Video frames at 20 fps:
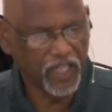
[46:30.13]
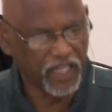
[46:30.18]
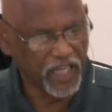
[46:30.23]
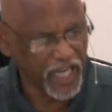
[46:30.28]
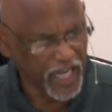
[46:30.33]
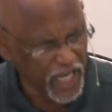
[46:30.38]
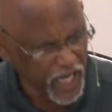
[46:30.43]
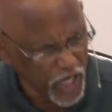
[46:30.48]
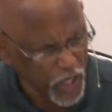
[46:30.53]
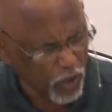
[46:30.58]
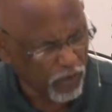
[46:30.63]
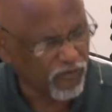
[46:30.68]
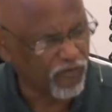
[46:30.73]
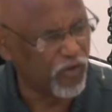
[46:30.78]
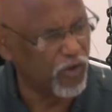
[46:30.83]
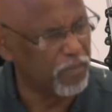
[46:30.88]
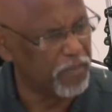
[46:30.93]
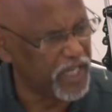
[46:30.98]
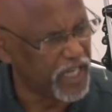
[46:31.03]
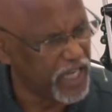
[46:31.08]
And hear
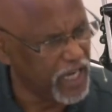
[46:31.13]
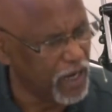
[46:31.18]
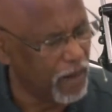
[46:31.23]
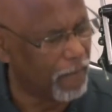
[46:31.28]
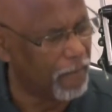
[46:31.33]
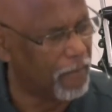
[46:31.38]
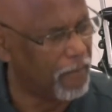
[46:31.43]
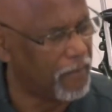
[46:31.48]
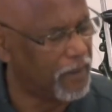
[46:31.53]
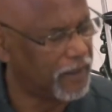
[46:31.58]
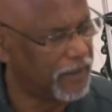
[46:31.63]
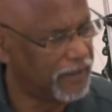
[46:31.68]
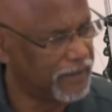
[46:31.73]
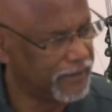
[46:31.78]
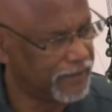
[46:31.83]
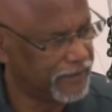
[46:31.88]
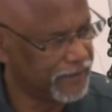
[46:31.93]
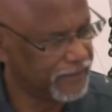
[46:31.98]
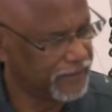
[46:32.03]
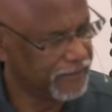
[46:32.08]
from him.
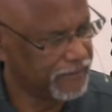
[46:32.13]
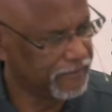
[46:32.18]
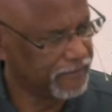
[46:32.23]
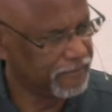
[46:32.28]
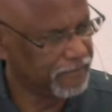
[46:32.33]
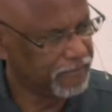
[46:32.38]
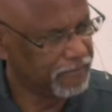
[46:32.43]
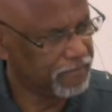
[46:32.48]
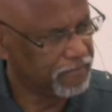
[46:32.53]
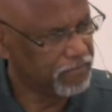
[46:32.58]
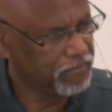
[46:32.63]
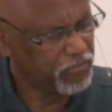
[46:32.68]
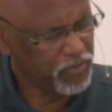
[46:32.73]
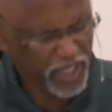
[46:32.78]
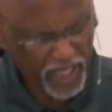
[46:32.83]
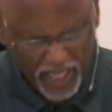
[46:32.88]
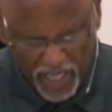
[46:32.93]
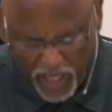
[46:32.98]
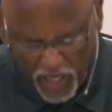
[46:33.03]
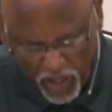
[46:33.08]

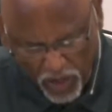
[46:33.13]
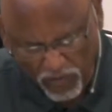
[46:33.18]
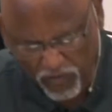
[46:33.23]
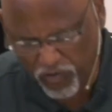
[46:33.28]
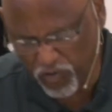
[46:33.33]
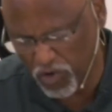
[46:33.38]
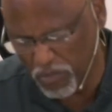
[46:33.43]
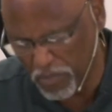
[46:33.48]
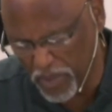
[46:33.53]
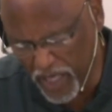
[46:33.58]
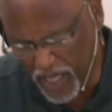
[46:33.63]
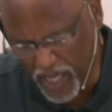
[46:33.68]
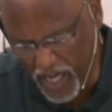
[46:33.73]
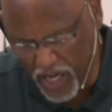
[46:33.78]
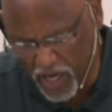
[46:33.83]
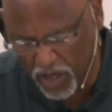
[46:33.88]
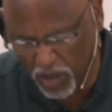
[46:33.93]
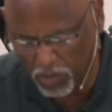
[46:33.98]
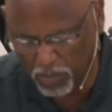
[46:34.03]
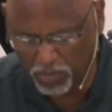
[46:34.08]
Hear from
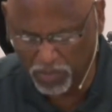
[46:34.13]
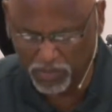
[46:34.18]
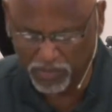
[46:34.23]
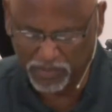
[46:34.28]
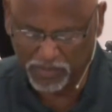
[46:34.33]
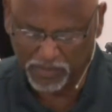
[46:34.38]
him.